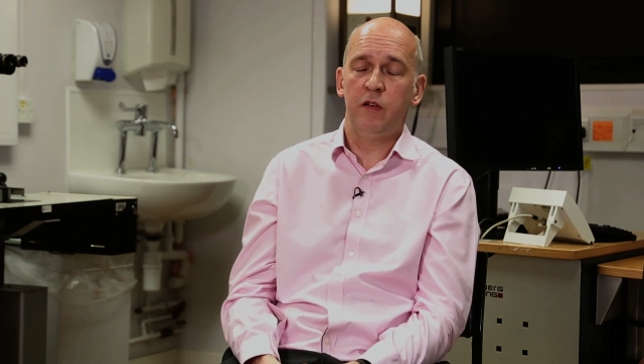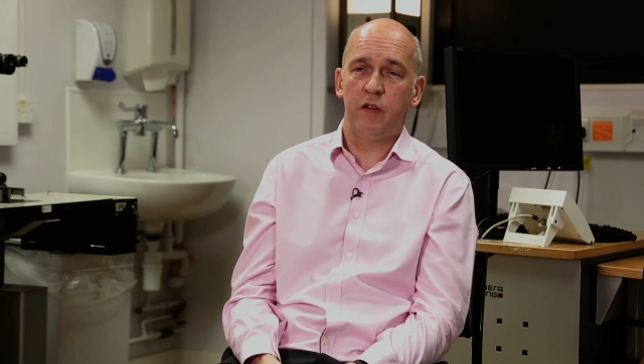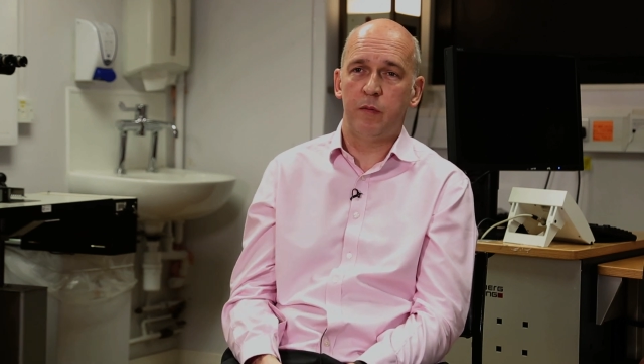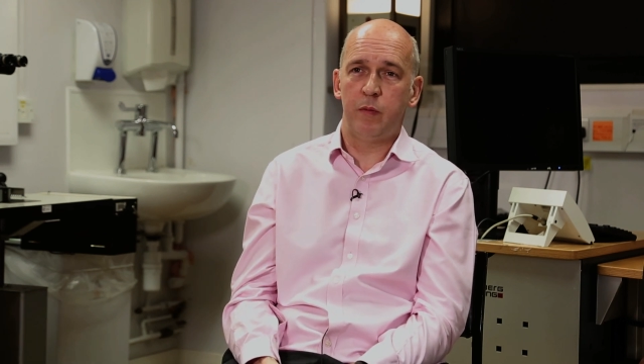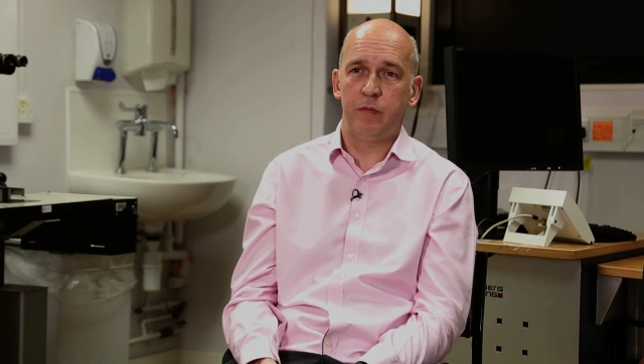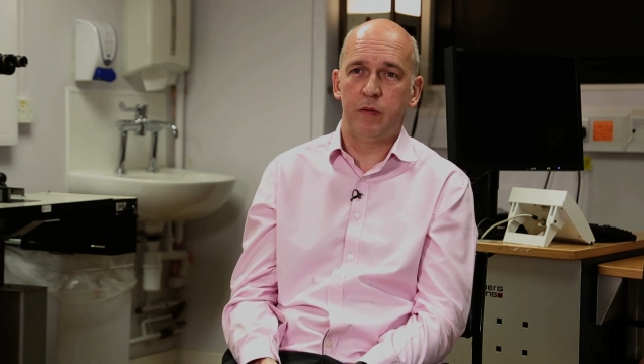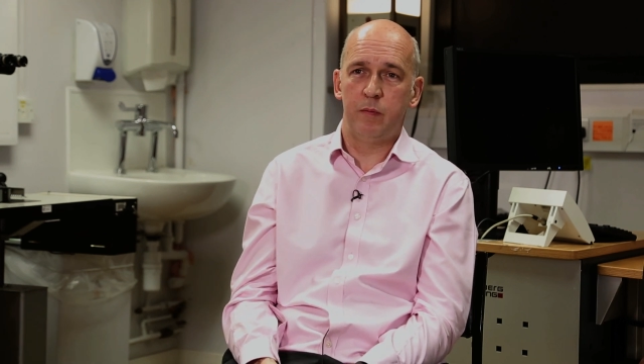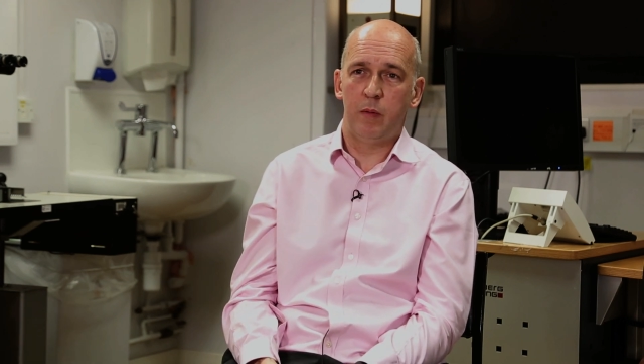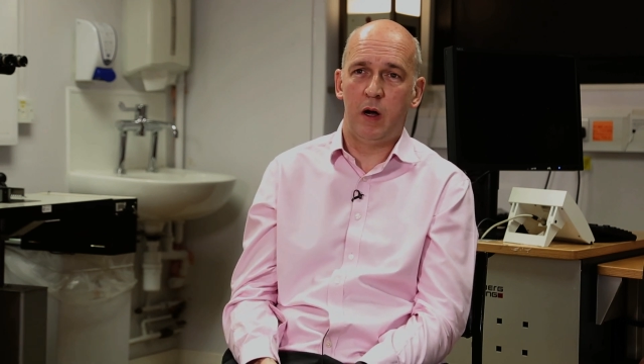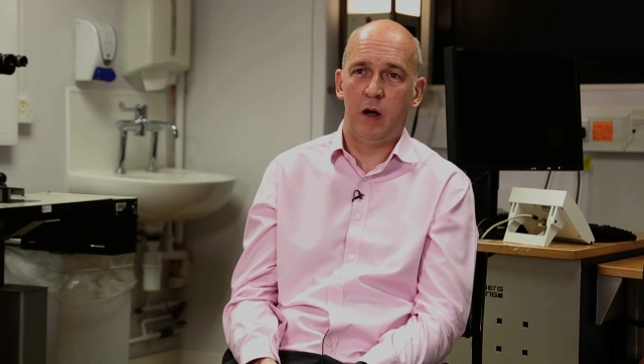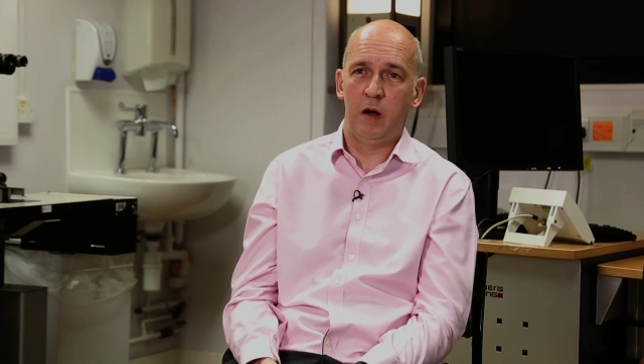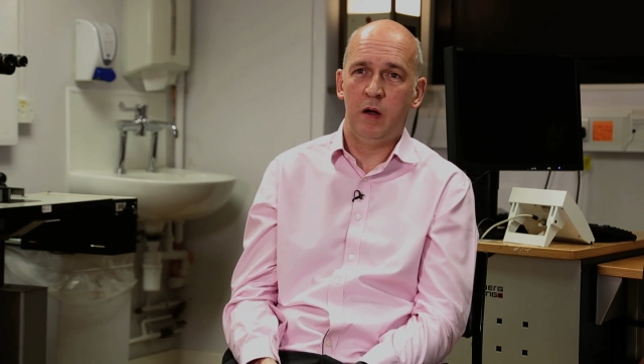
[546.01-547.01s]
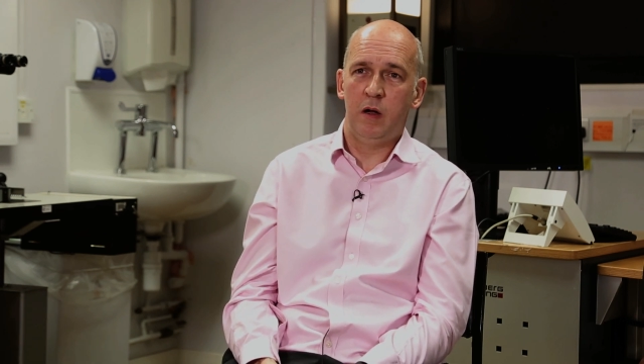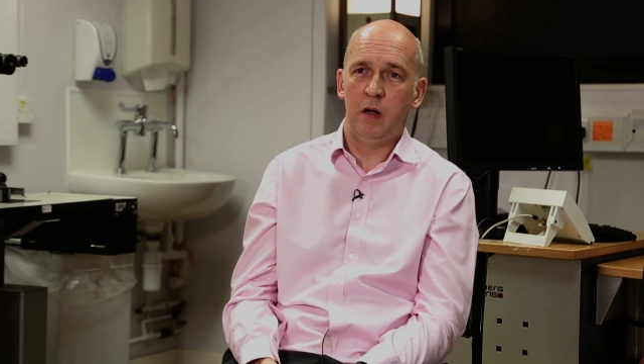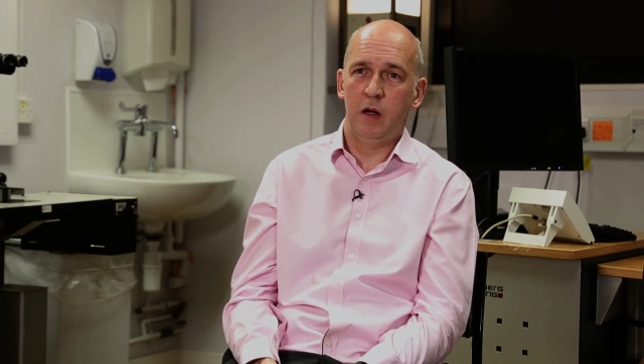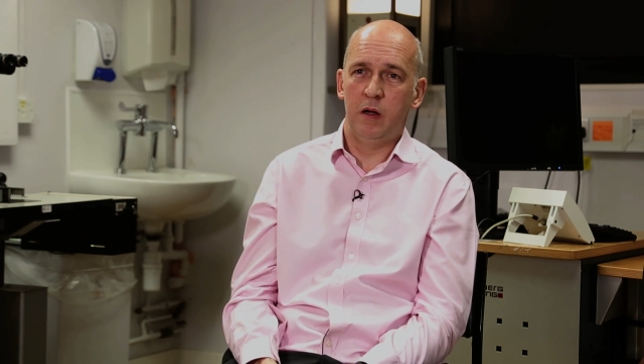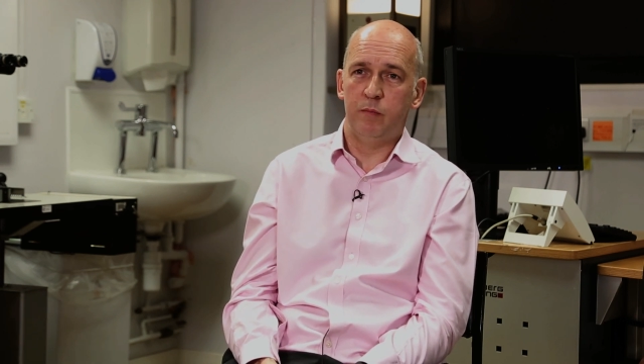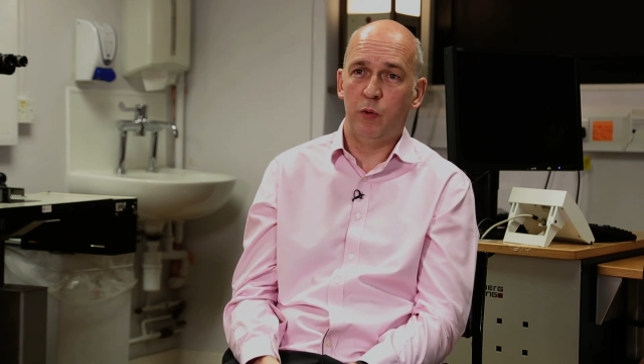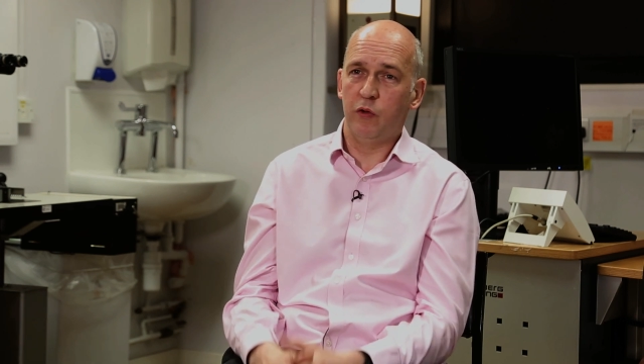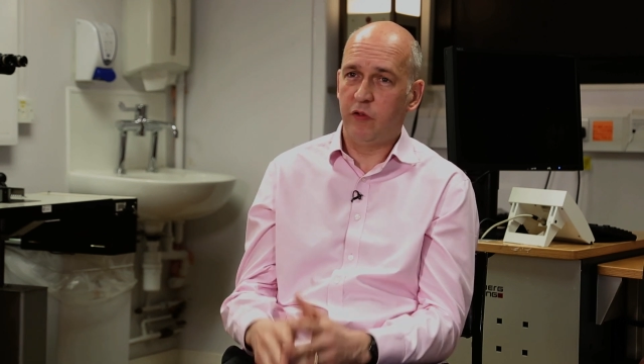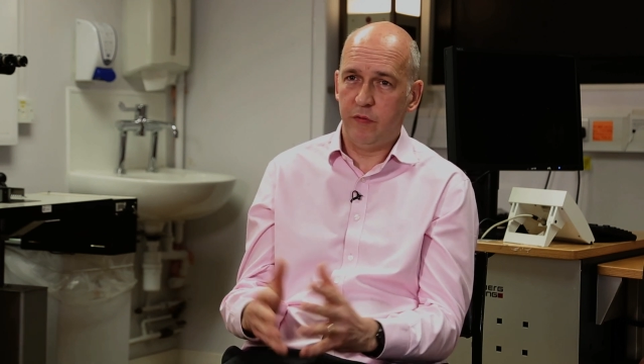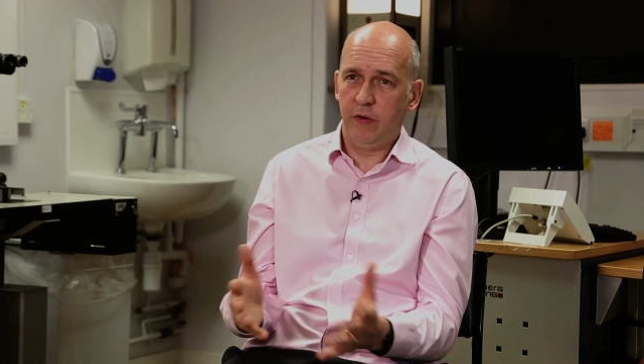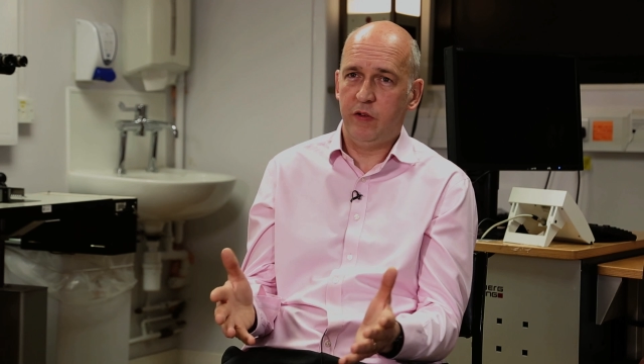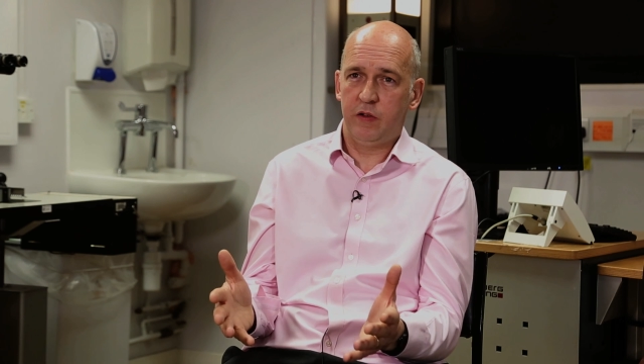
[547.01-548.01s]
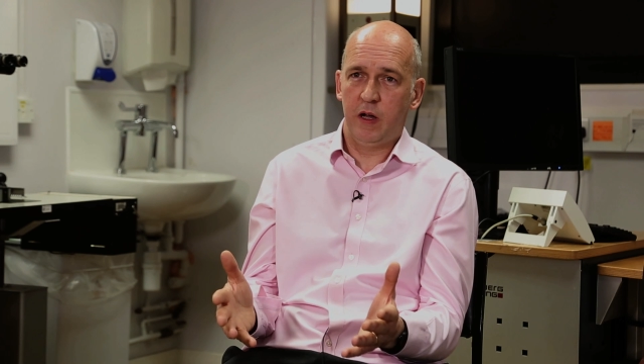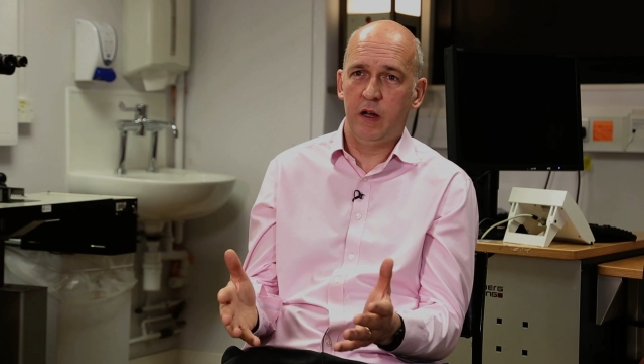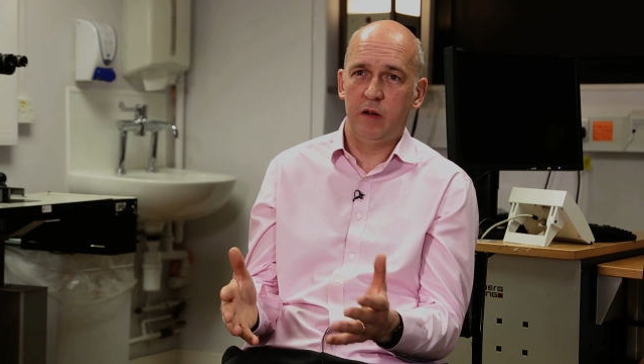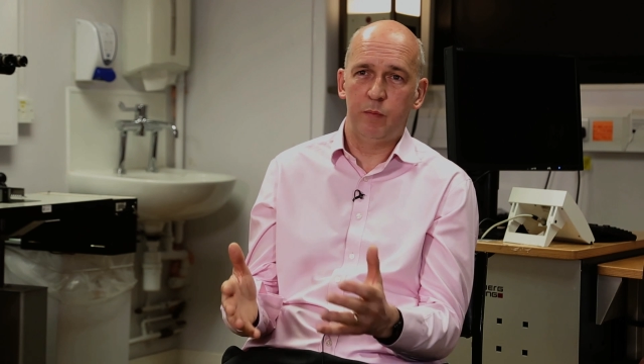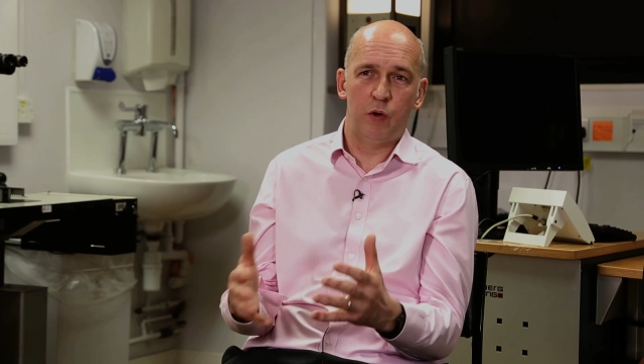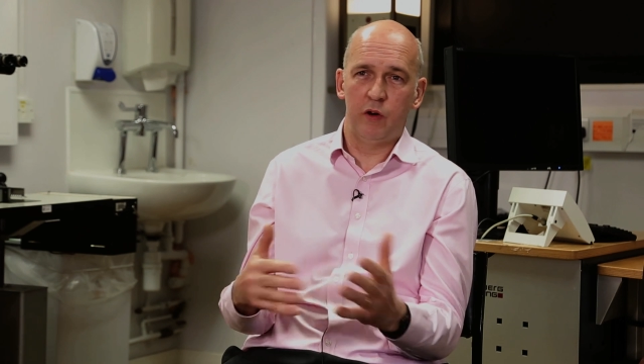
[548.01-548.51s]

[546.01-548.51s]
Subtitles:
Some of them are more sophisticated,